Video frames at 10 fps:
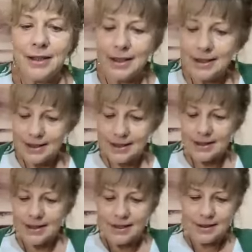This
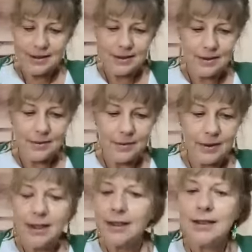is
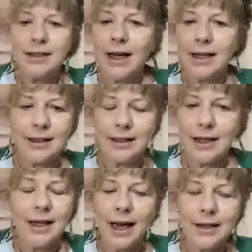yin and yang
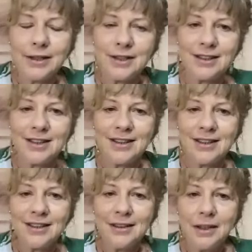in action.
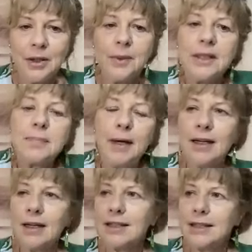We
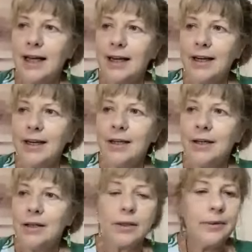spend our day
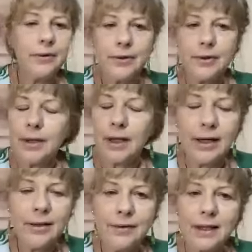going through
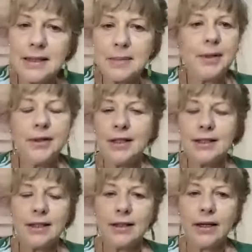life,
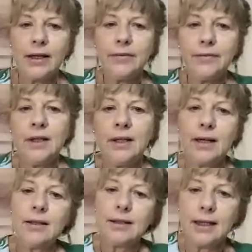experiencing life,
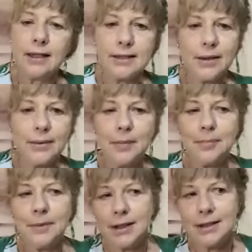and things go up
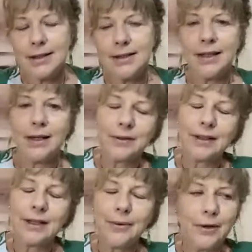and things go down
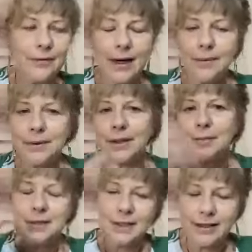and go around and
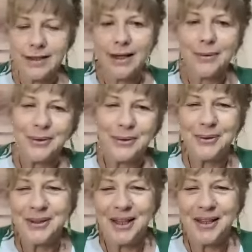upside down and
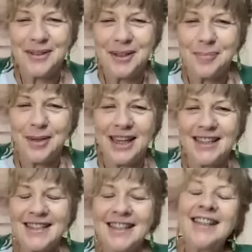all over the
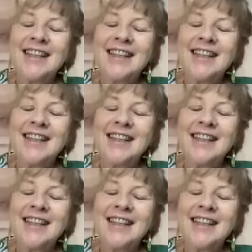place.